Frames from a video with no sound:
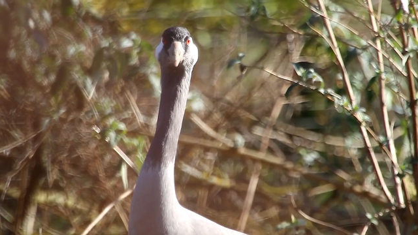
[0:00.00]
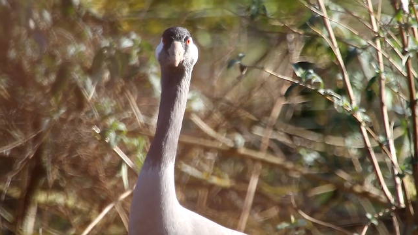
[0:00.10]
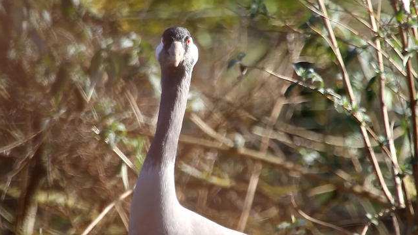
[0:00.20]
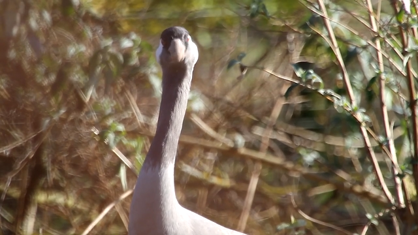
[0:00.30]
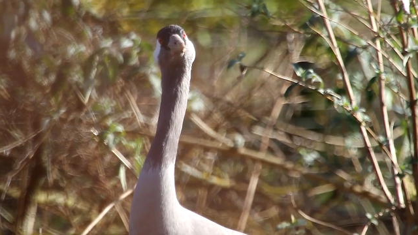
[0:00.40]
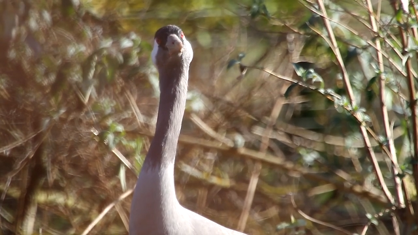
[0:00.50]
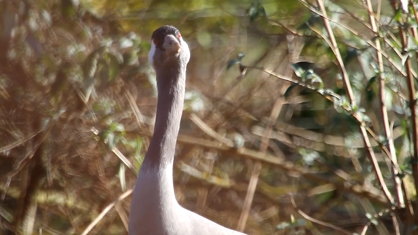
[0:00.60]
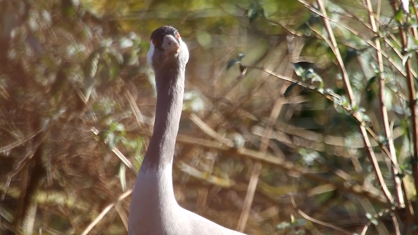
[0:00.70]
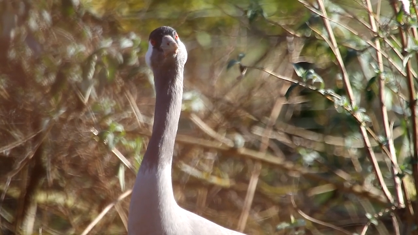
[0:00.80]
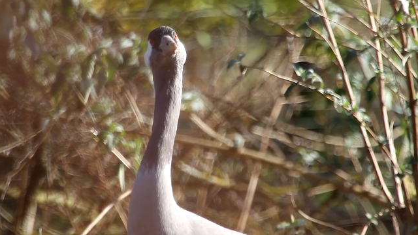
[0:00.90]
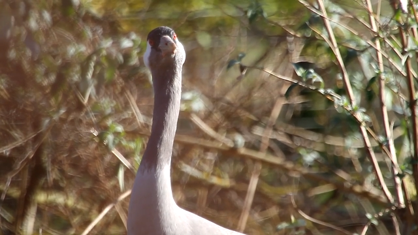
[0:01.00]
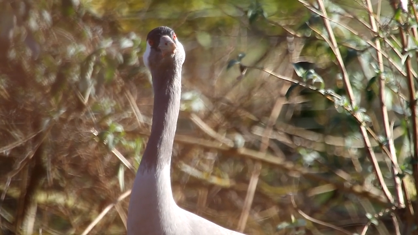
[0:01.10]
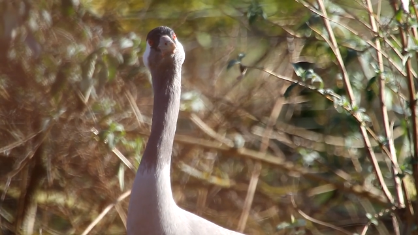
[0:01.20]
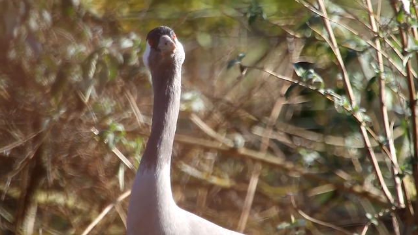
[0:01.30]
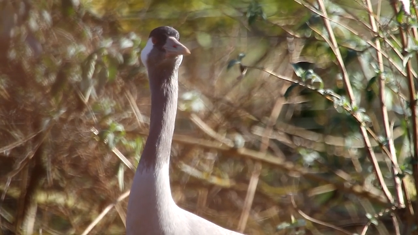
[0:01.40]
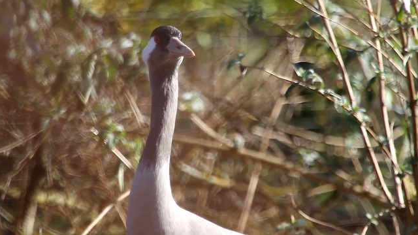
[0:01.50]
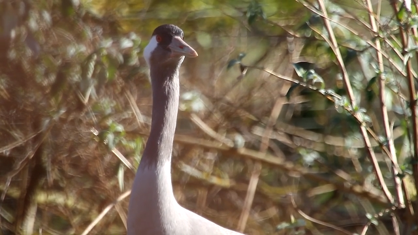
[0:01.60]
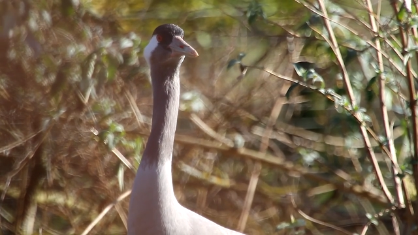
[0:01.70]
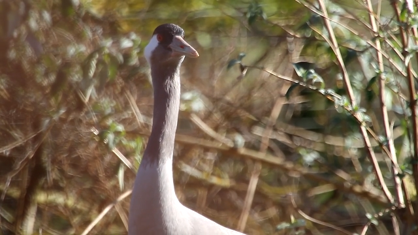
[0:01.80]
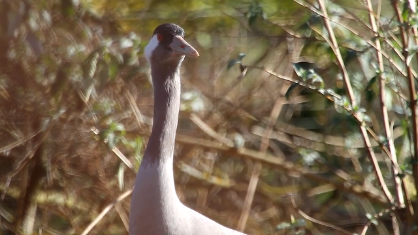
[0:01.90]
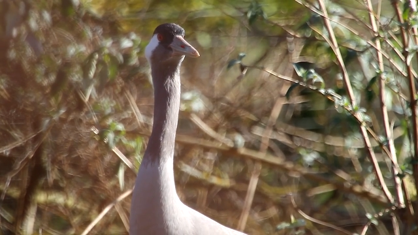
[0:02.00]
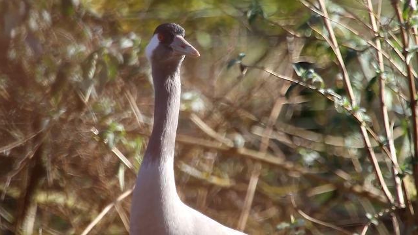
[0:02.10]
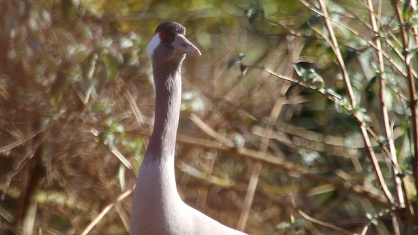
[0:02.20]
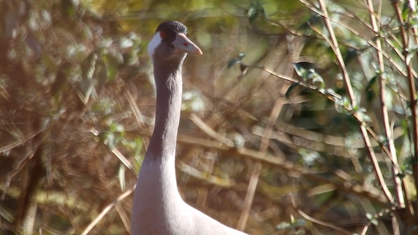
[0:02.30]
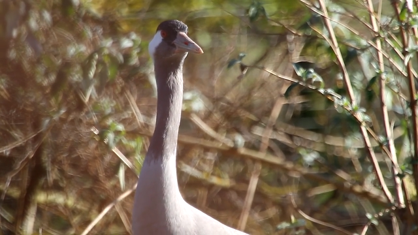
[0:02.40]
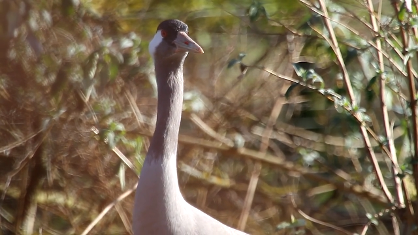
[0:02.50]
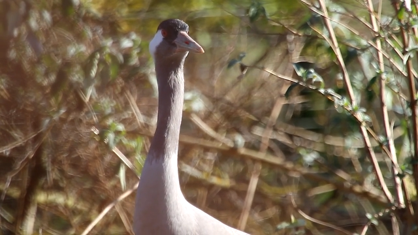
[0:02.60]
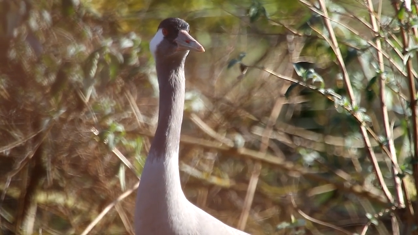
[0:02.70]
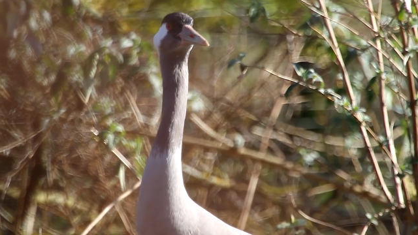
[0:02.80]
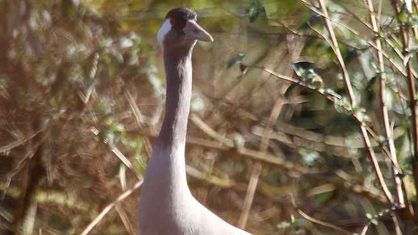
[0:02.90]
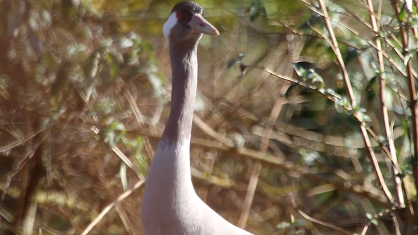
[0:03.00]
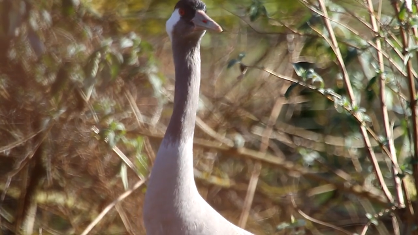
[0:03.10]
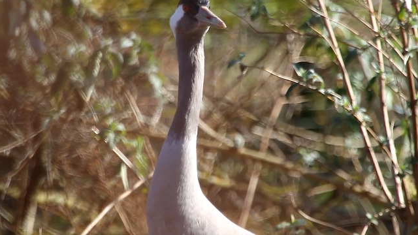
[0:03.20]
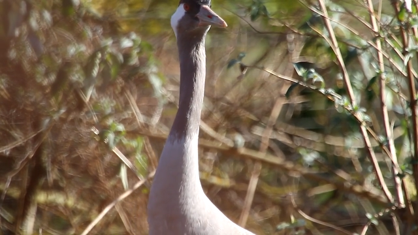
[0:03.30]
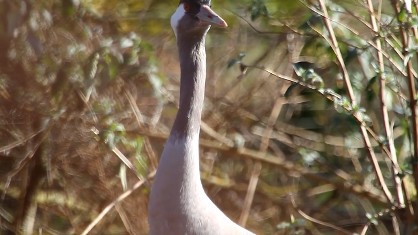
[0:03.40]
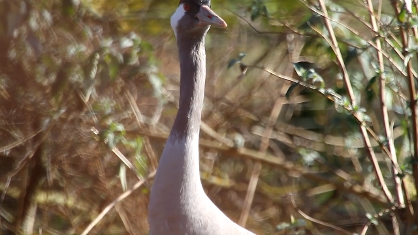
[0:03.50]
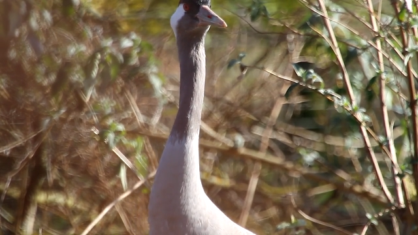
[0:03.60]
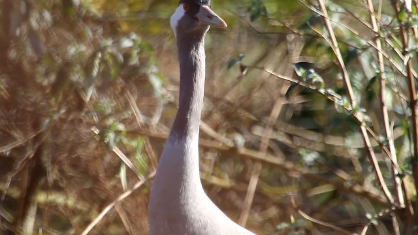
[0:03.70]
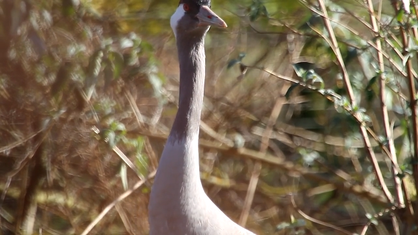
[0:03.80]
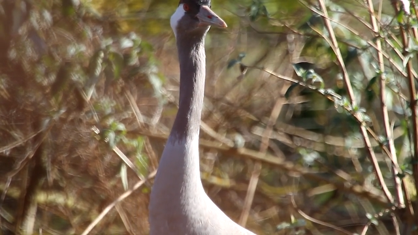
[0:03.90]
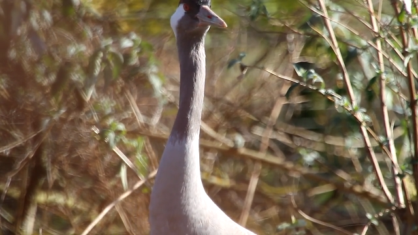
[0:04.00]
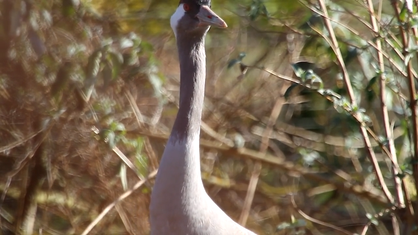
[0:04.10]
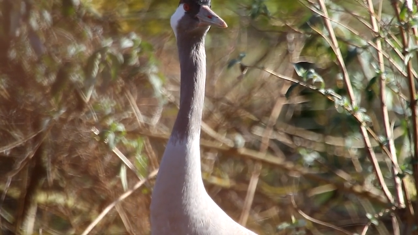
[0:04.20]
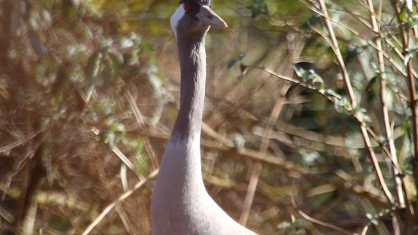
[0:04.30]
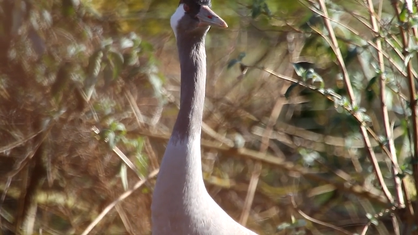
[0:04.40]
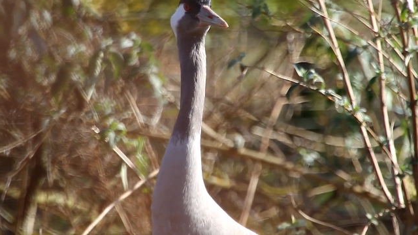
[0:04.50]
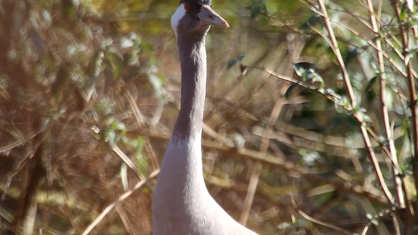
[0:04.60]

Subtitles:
[unreadable: no face in view]